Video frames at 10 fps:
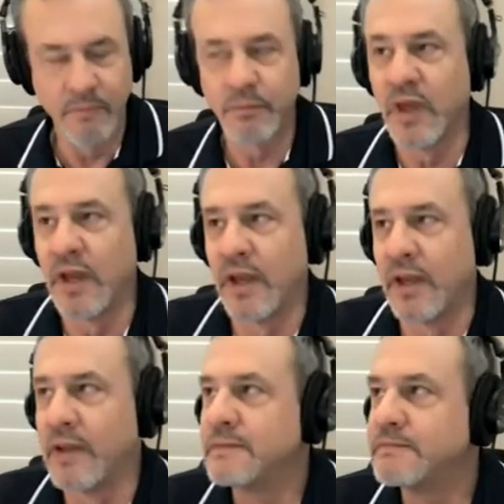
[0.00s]

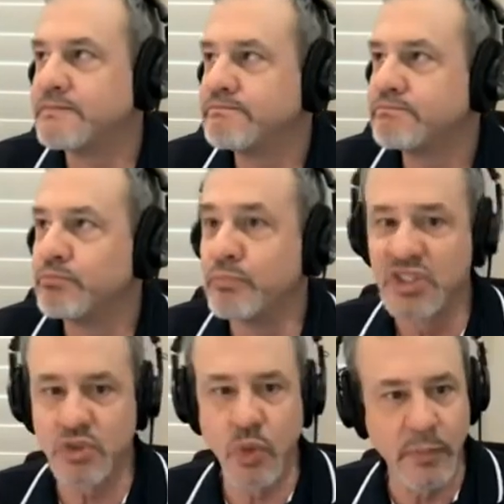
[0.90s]
they
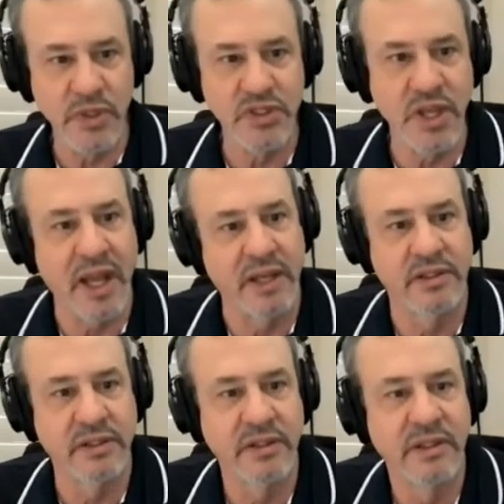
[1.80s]

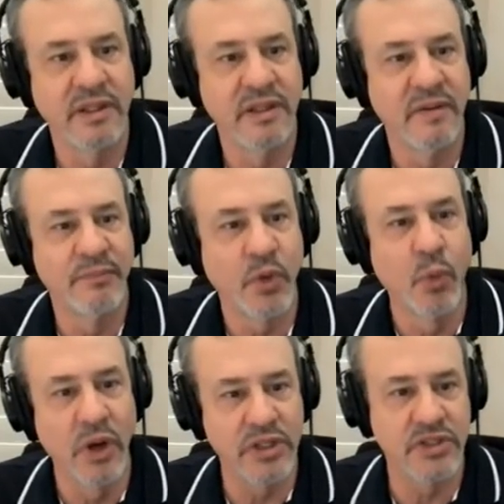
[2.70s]
misrepresent
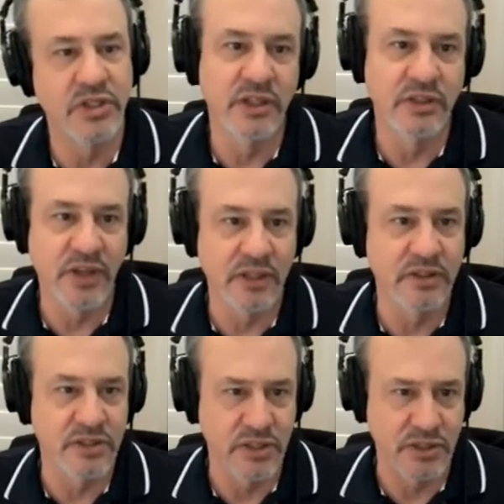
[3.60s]
what it's going to take
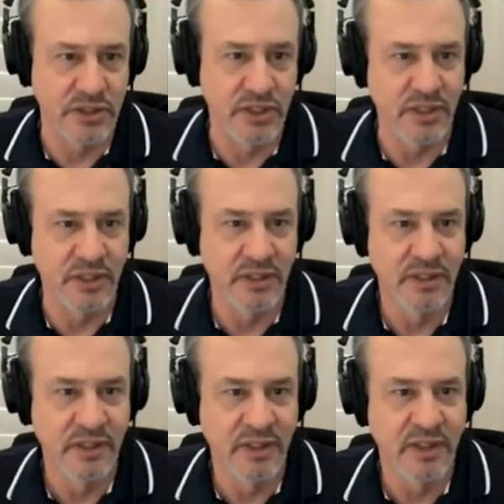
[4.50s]
to succeed.
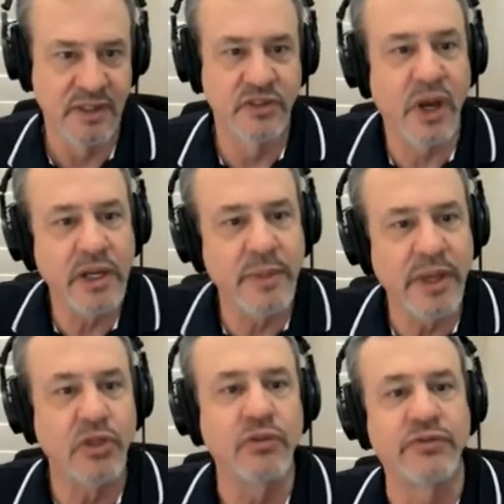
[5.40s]
They try to
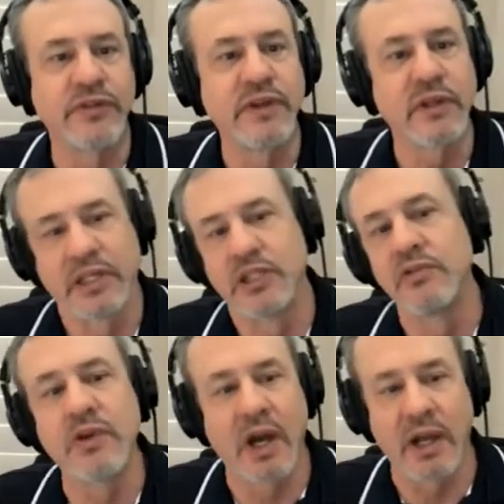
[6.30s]
make you feel like
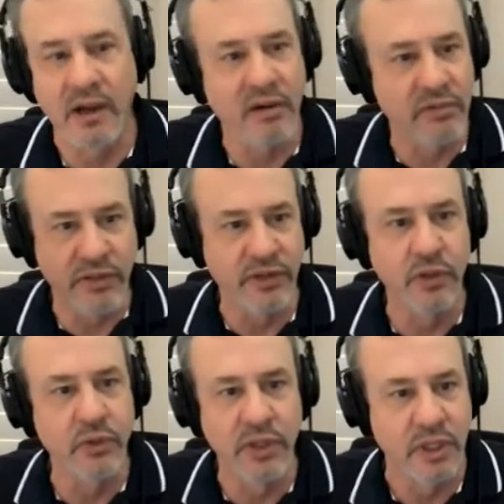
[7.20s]
you've got everything
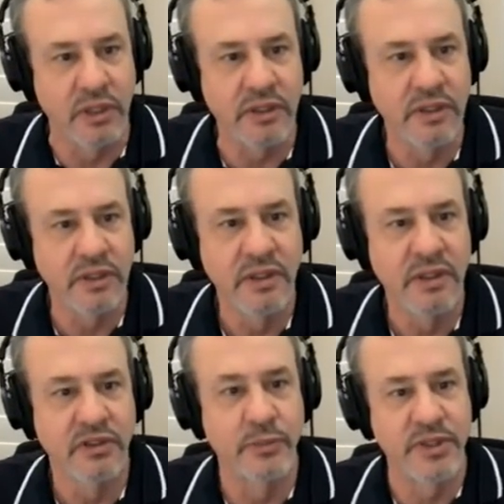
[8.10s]
you need
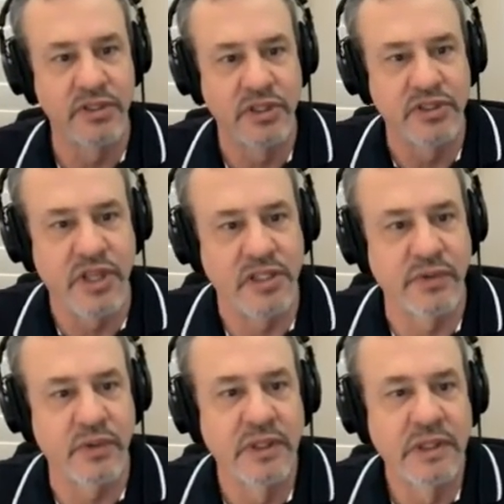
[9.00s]
to be
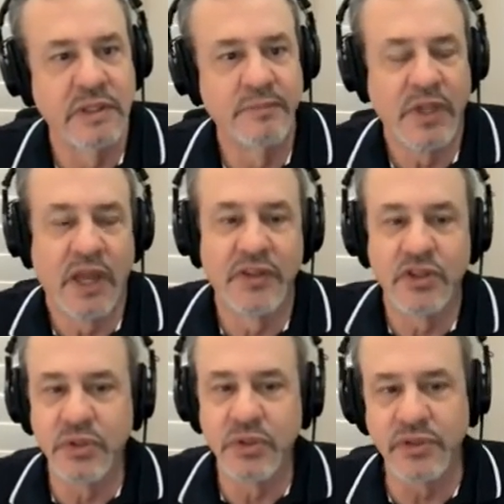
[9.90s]
successful. And the truth